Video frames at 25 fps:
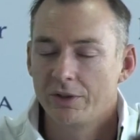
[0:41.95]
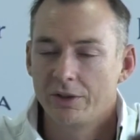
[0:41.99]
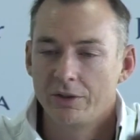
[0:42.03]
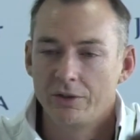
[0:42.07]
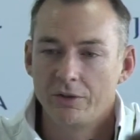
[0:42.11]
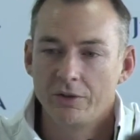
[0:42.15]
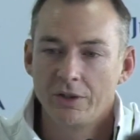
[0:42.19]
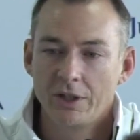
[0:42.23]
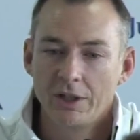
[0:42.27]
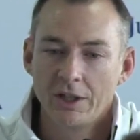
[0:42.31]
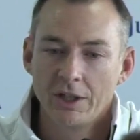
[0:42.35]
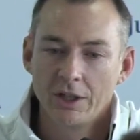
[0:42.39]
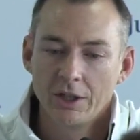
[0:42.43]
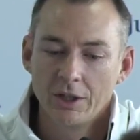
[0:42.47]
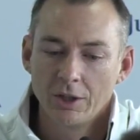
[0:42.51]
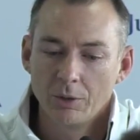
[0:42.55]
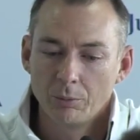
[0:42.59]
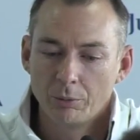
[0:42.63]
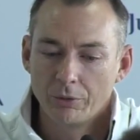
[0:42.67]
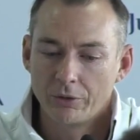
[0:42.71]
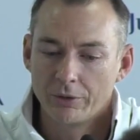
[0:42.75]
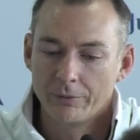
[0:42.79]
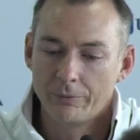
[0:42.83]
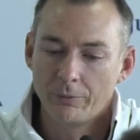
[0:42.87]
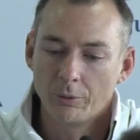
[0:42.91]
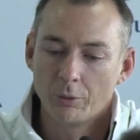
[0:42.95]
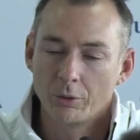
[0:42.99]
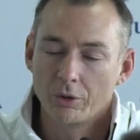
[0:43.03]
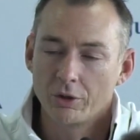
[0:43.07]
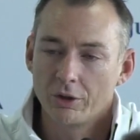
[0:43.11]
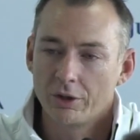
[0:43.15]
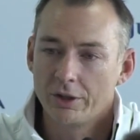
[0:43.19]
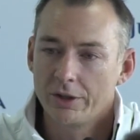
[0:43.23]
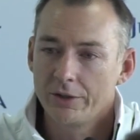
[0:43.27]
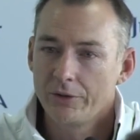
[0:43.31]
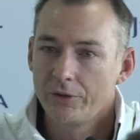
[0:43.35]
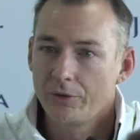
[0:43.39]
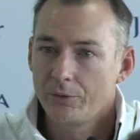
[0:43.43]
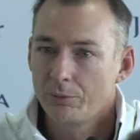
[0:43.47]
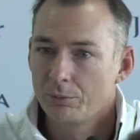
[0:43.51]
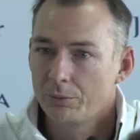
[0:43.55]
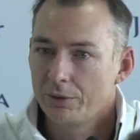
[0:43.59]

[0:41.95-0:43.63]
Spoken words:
And with the four guys,